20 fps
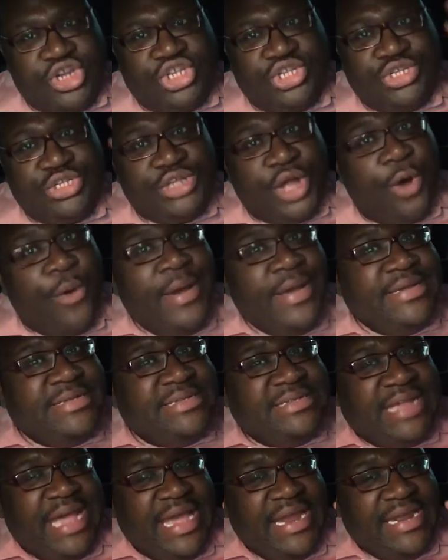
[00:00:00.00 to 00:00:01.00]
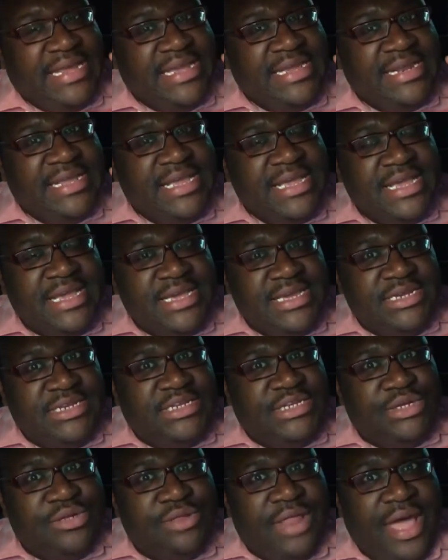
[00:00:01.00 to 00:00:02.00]
so excited
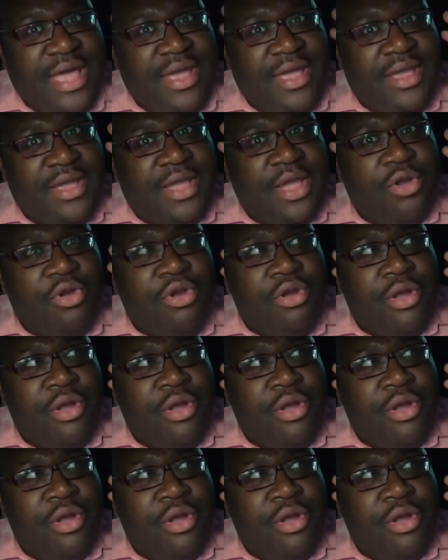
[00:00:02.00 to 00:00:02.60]
to like